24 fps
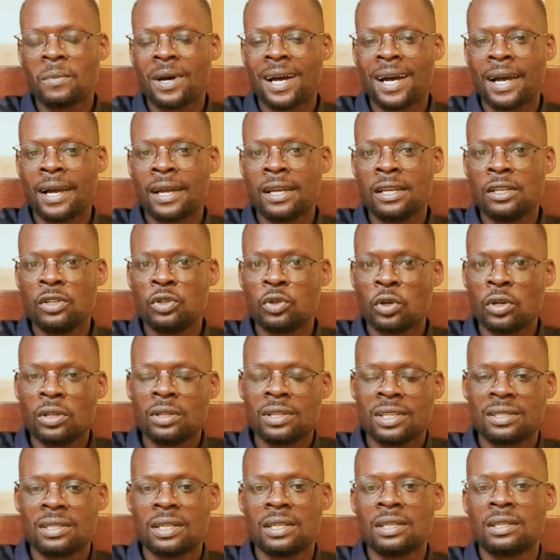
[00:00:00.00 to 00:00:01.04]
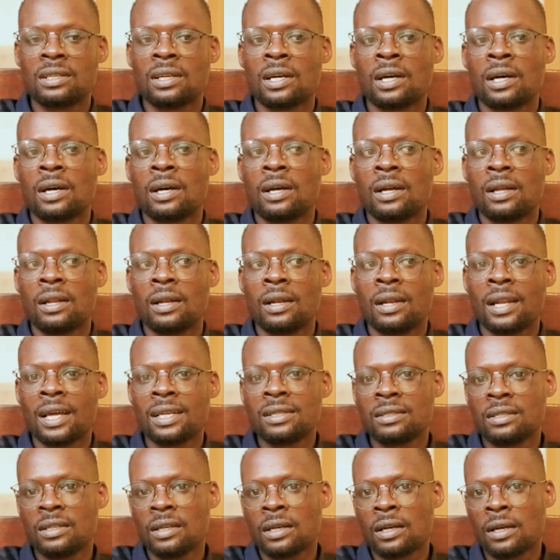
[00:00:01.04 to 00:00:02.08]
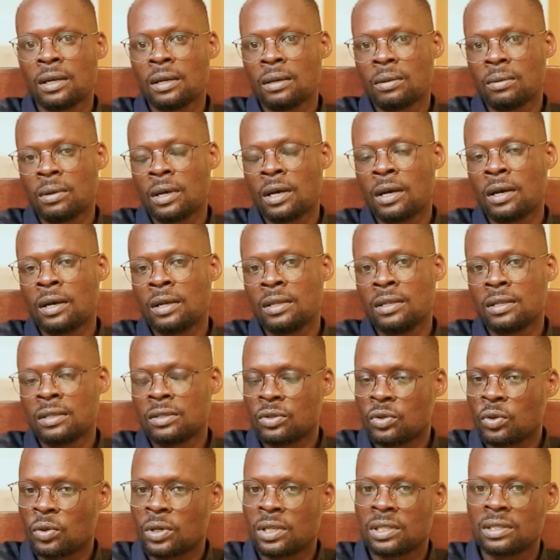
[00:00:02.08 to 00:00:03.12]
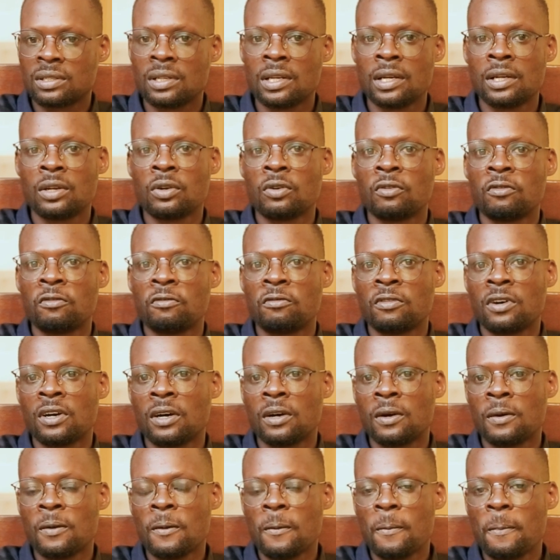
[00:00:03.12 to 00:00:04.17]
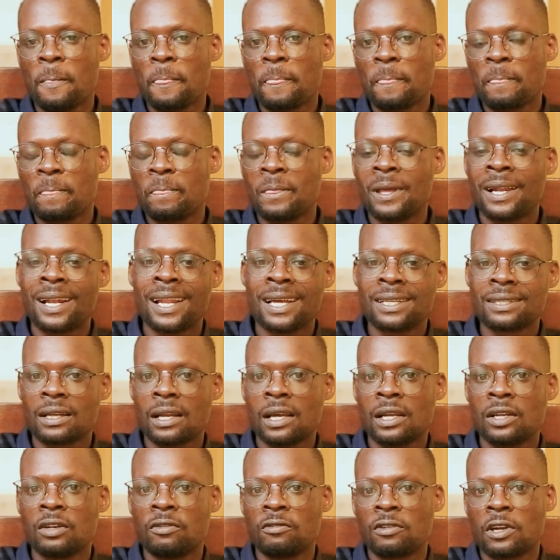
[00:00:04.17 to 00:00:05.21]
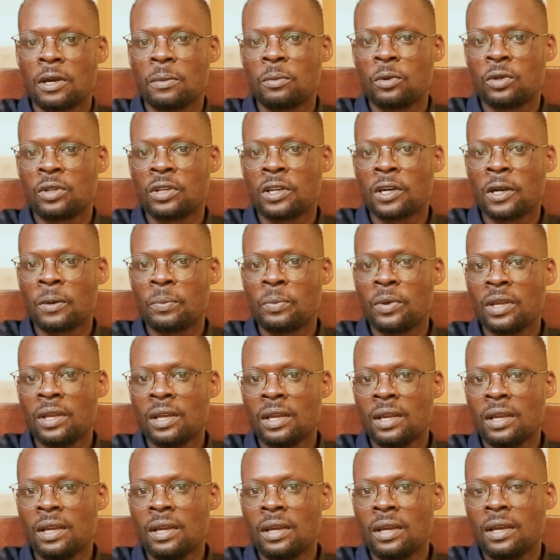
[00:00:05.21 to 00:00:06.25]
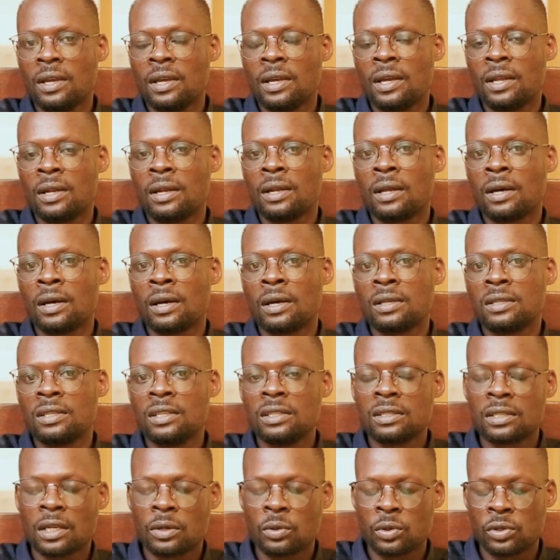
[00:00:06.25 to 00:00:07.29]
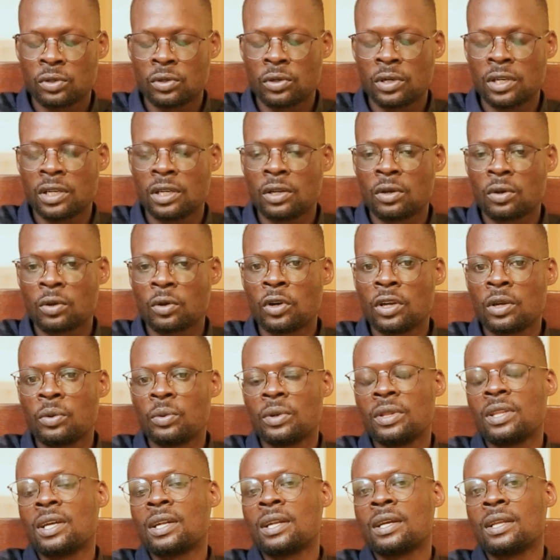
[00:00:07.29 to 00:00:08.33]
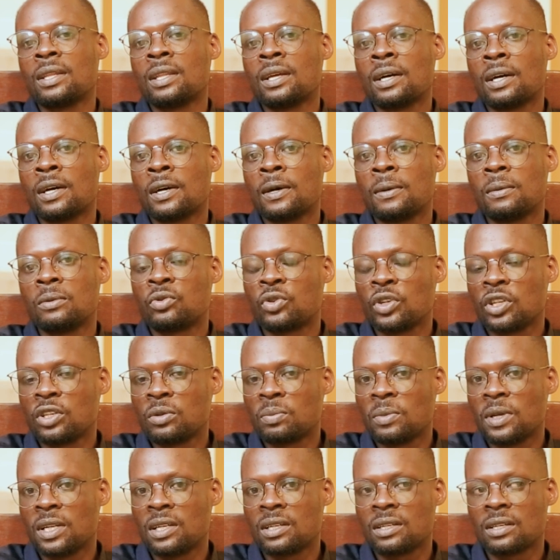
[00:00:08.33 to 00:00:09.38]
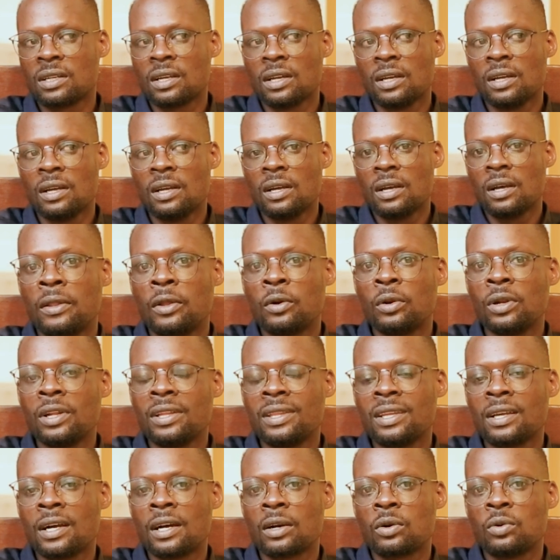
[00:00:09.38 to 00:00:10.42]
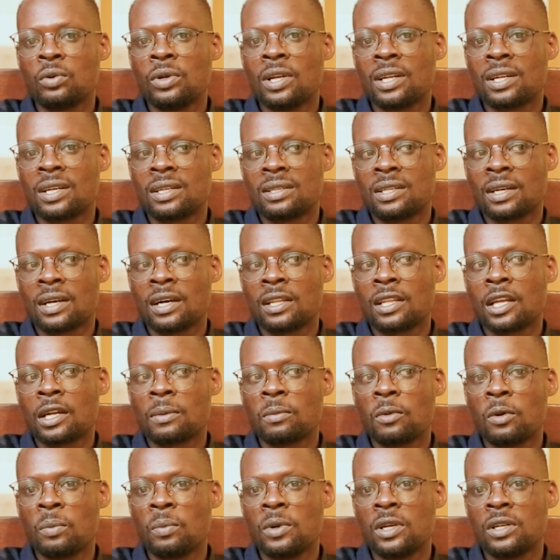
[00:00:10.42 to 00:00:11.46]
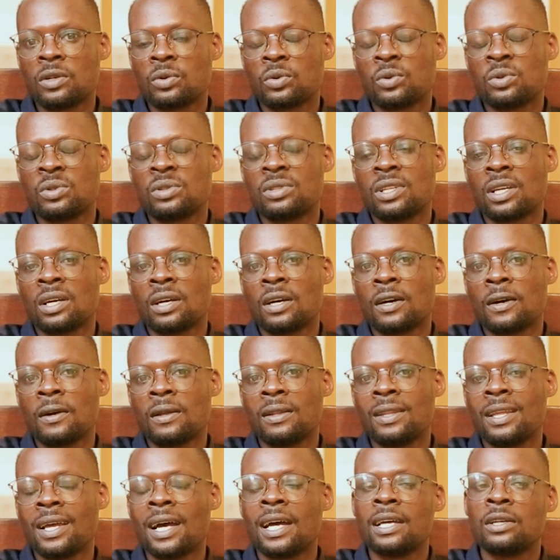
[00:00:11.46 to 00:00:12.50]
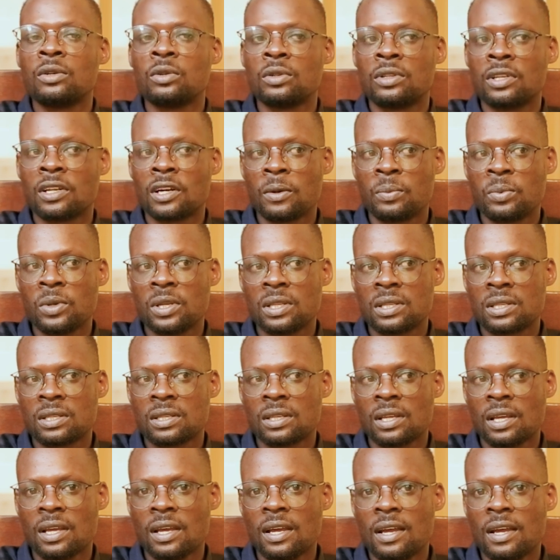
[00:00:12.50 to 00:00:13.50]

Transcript: I joined the center last year, just towards the end of the last line of chemotherapy. And since I was already ongoing with another treatment, the only thing I could undertake at that moment was the hydrotherapies.